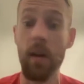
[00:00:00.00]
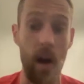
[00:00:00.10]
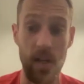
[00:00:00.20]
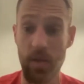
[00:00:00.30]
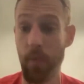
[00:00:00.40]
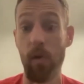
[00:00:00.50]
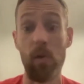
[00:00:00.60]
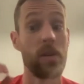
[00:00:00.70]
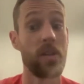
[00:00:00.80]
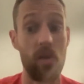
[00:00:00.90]

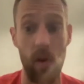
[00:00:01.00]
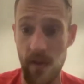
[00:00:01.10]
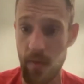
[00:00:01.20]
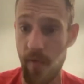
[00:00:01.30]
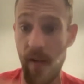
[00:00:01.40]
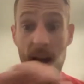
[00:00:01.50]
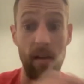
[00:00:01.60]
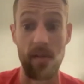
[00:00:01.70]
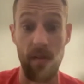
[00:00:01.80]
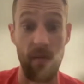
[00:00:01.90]
entrepreneurs, service
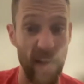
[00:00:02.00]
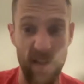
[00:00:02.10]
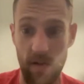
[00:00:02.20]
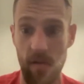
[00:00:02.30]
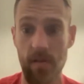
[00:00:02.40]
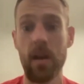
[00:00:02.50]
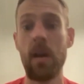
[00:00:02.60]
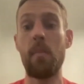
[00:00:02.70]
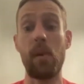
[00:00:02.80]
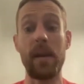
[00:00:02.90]
providers, investors,
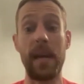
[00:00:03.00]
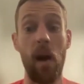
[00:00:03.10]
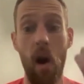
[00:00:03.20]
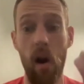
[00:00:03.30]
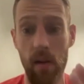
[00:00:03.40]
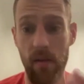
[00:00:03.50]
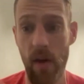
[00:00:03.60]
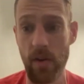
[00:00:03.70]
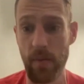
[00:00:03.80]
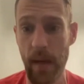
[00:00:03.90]
bringing all of
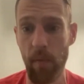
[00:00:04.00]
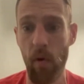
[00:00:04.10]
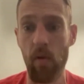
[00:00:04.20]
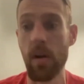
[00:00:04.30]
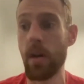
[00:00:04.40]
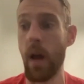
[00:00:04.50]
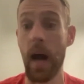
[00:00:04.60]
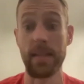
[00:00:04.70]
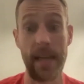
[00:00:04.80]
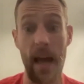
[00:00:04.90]
those people
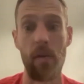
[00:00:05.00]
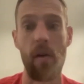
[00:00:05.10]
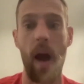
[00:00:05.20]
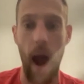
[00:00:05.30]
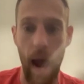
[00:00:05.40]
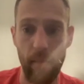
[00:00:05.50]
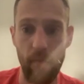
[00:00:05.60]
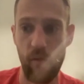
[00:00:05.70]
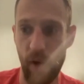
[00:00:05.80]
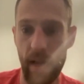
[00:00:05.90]
together.
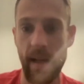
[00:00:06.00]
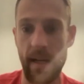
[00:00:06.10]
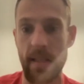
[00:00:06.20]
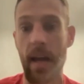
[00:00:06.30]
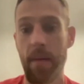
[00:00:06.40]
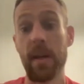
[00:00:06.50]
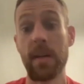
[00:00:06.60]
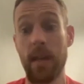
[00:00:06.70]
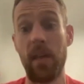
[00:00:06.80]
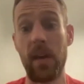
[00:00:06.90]
I'm really excited
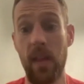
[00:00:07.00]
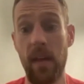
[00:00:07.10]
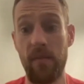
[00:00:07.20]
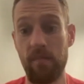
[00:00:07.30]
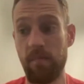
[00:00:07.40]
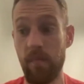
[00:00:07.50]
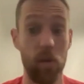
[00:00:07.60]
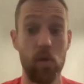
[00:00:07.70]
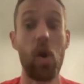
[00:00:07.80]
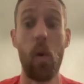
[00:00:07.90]
because I think they're
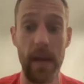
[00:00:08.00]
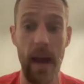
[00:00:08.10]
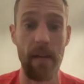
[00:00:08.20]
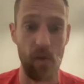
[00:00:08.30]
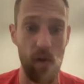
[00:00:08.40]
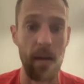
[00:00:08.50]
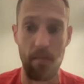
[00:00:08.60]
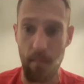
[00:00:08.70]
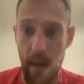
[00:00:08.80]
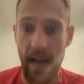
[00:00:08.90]
going to have a great
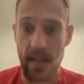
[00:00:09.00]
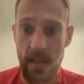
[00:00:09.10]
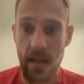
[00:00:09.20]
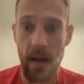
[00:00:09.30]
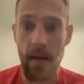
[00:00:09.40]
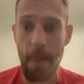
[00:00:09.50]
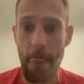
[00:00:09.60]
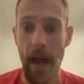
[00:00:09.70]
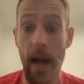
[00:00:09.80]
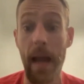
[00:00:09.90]
mix
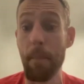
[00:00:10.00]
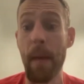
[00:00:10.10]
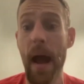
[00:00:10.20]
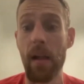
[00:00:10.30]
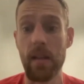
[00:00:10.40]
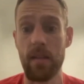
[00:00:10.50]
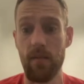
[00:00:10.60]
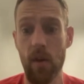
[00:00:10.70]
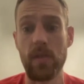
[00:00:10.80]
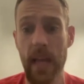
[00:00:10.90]
and balance of
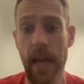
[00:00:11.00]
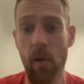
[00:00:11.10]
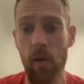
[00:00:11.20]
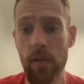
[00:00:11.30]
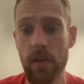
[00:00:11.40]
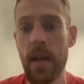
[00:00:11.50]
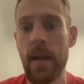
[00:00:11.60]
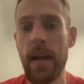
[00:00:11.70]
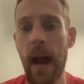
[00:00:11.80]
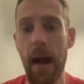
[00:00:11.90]
those stakeholders.
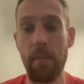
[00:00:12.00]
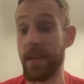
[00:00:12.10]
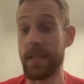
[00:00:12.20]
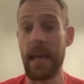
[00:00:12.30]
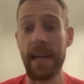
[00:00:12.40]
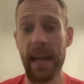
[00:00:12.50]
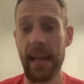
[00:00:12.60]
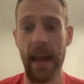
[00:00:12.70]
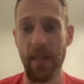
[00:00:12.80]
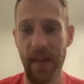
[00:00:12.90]
The
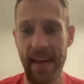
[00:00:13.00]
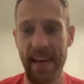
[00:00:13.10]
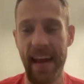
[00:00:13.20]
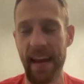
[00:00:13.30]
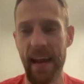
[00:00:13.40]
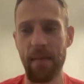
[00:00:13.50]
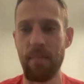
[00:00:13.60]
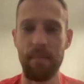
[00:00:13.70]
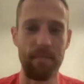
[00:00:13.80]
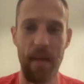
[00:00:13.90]
second, I think,
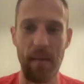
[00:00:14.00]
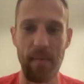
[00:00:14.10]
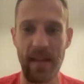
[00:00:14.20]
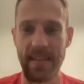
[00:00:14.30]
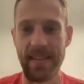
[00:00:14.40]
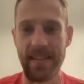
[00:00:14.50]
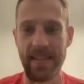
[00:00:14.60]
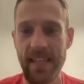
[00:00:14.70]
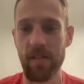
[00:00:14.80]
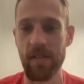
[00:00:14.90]
and maybe this
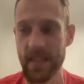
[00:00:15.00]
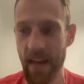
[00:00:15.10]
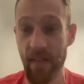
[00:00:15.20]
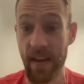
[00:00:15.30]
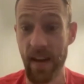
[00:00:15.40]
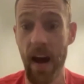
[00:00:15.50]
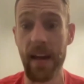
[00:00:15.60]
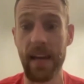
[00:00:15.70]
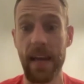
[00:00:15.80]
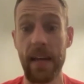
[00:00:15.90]
is easier said than
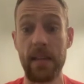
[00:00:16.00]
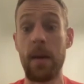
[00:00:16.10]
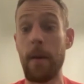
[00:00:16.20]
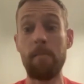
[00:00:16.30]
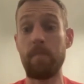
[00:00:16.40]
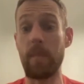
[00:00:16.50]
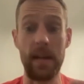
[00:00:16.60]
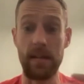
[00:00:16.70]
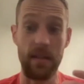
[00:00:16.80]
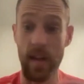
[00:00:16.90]
done, is
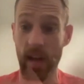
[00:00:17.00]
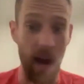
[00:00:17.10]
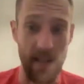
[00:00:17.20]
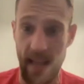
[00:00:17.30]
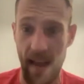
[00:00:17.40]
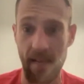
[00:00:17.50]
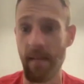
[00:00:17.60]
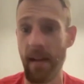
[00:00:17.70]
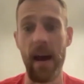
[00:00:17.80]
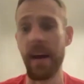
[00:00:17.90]
the content,
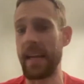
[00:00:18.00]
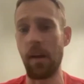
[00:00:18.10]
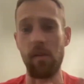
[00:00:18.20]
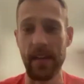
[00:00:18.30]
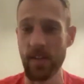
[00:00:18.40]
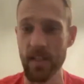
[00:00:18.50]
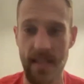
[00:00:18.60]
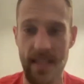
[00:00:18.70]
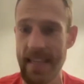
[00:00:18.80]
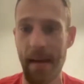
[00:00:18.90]
and not hearing just
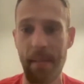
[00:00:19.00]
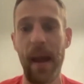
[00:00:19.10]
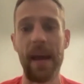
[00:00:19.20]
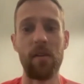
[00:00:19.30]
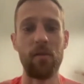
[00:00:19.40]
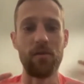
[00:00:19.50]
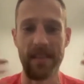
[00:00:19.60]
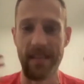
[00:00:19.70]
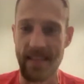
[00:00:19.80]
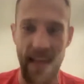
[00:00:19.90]
the same panels
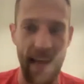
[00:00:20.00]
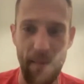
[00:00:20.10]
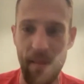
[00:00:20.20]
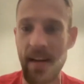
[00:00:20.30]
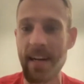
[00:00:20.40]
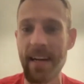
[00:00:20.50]
and the same